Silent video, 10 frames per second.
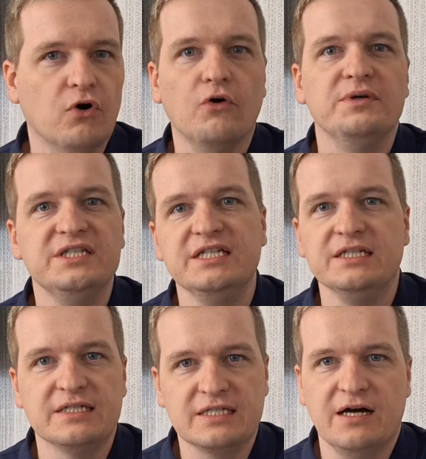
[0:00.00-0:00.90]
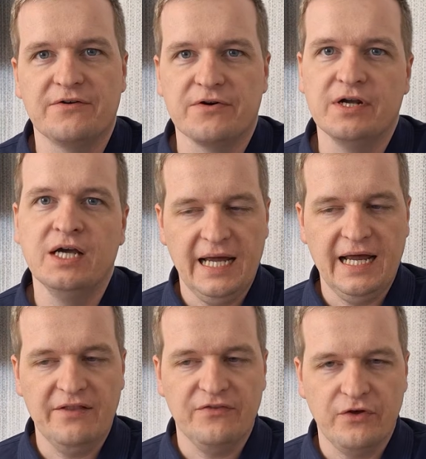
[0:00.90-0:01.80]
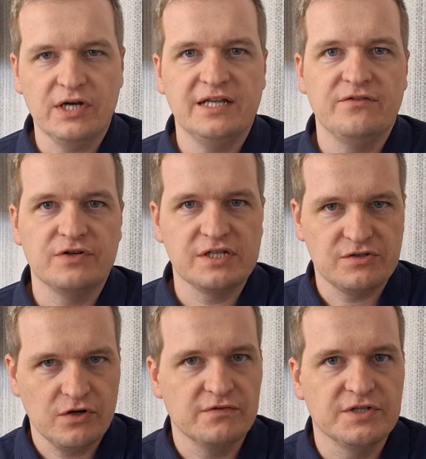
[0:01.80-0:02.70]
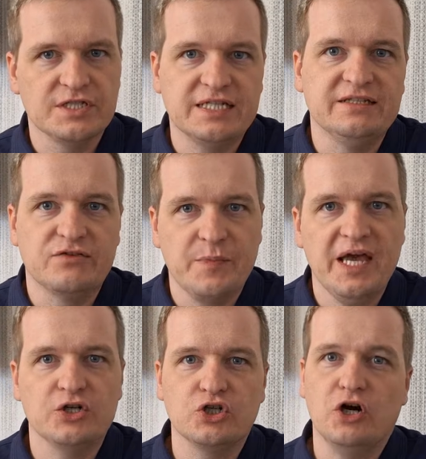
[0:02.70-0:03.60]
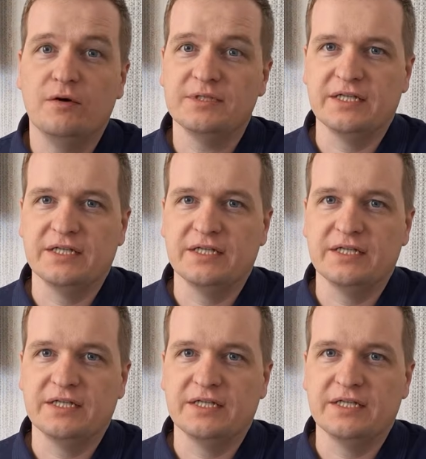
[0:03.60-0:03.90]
OBD scanner. And thirdly, there is a service in repair shops